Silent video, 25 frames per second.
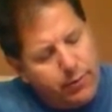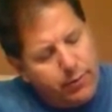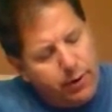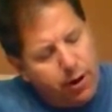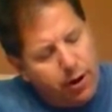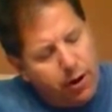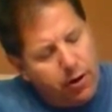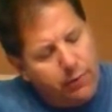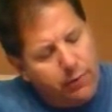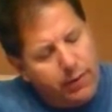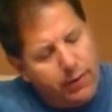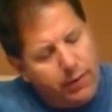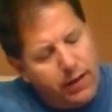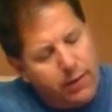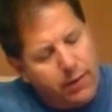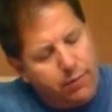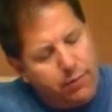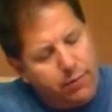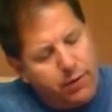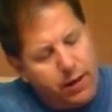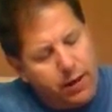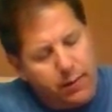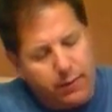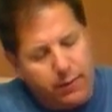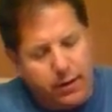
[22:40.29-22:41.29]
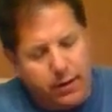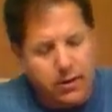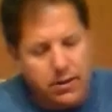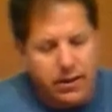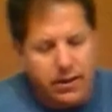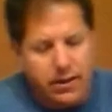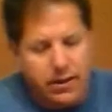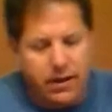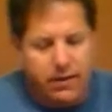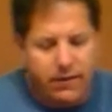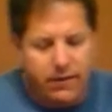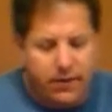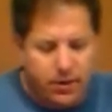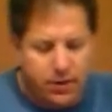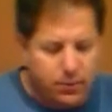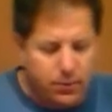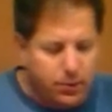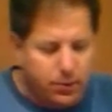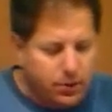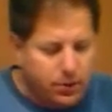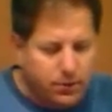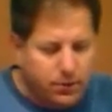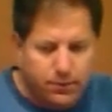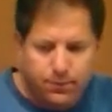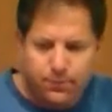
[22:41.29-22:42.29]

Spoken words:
all be pretty much invisible.